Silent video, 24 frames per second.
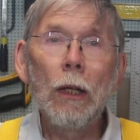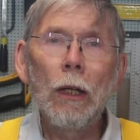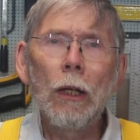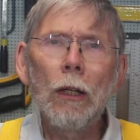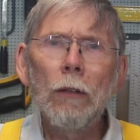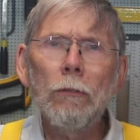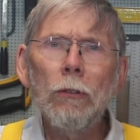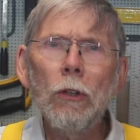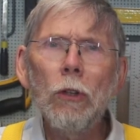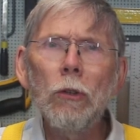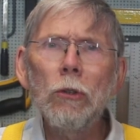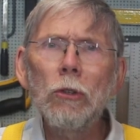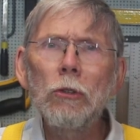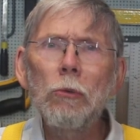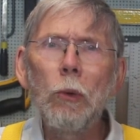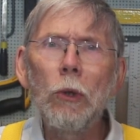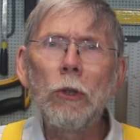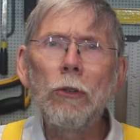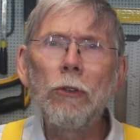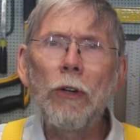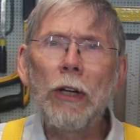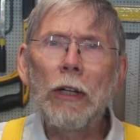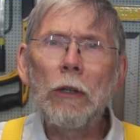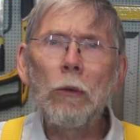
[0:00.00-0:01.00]
For those
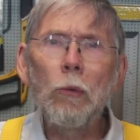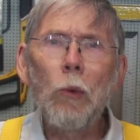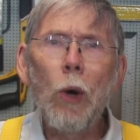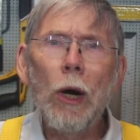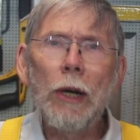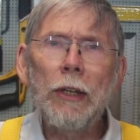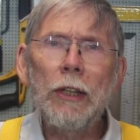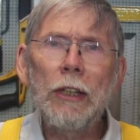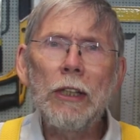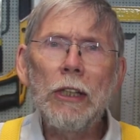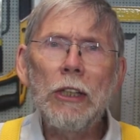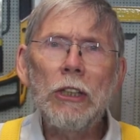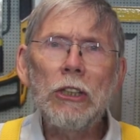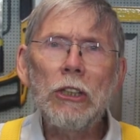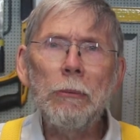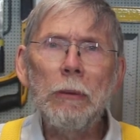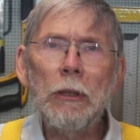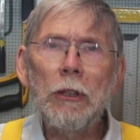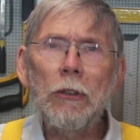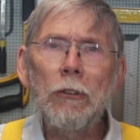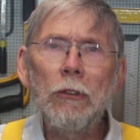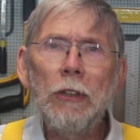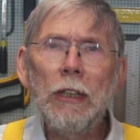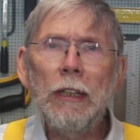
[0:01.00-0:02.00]
wondering why there needs to be
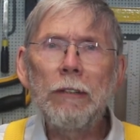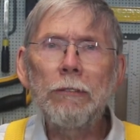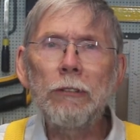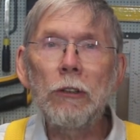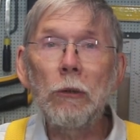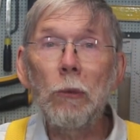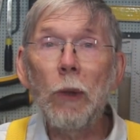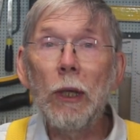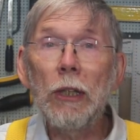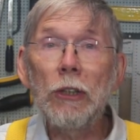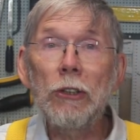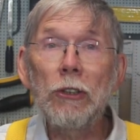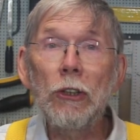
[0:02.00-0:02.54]
3 different ways